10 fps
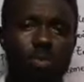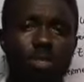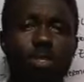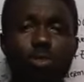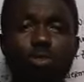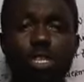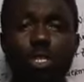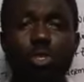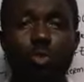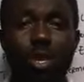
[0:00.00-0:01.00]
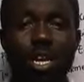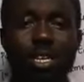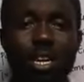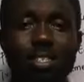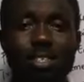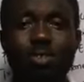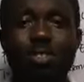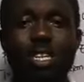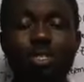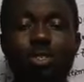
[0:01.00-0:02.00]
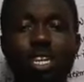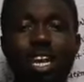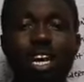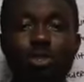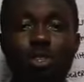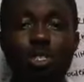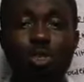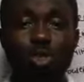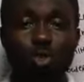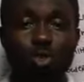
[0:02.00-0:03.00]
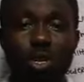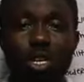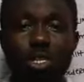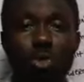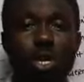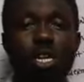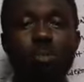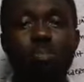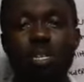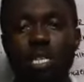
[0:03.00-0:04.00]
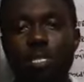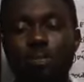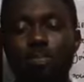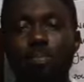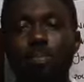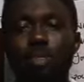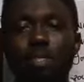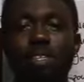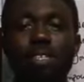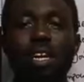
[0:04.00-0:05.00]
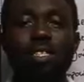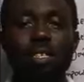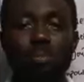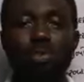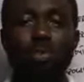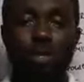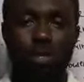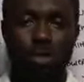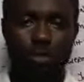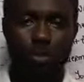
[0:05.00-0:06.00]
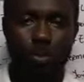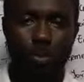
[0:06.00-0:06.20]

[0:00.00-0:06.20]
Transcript: Skills that you learn and skills that you can actually use to earn money. These are entrepreneurial skills.